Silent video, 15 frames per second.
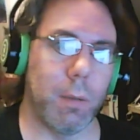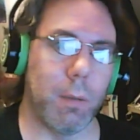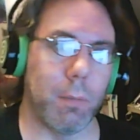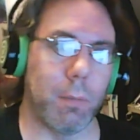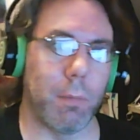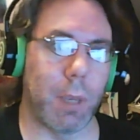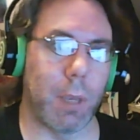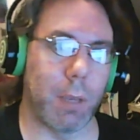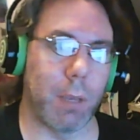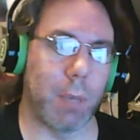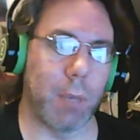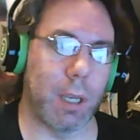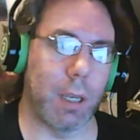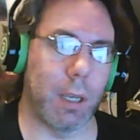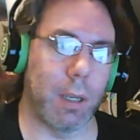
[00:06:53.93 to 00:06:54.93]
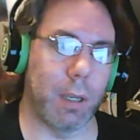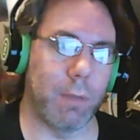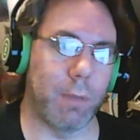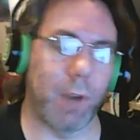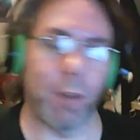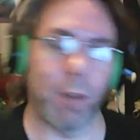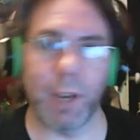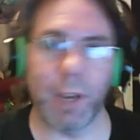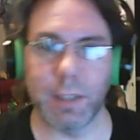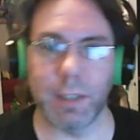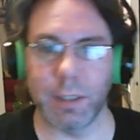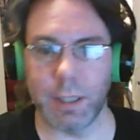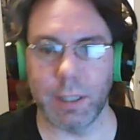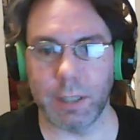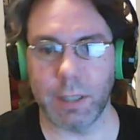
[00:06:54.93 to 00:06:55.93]
maybe Final Fantasy
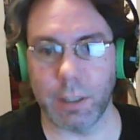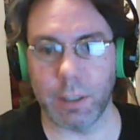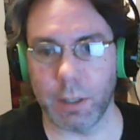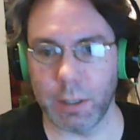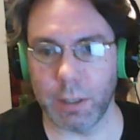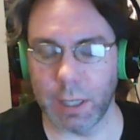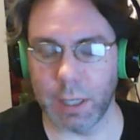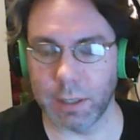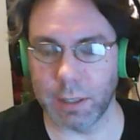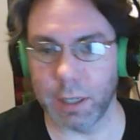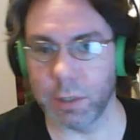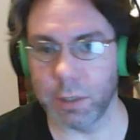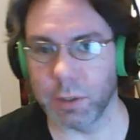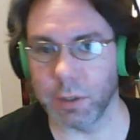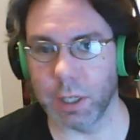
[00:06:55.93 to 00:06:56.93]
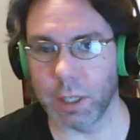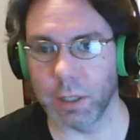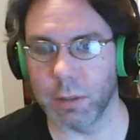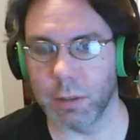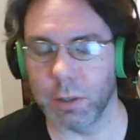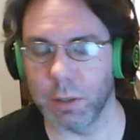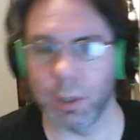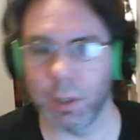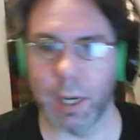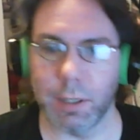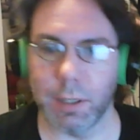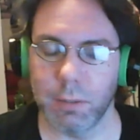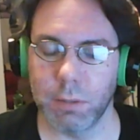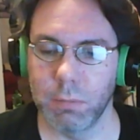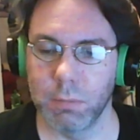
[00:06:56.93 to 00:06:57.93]
VI isn't interesting to you
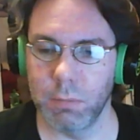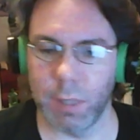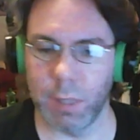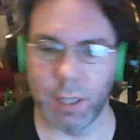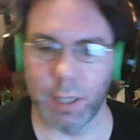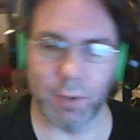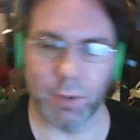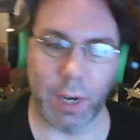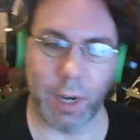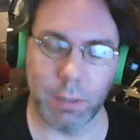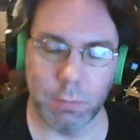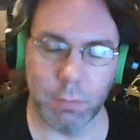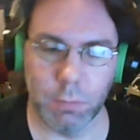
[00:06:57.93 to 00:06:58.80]
guys, and that's fine.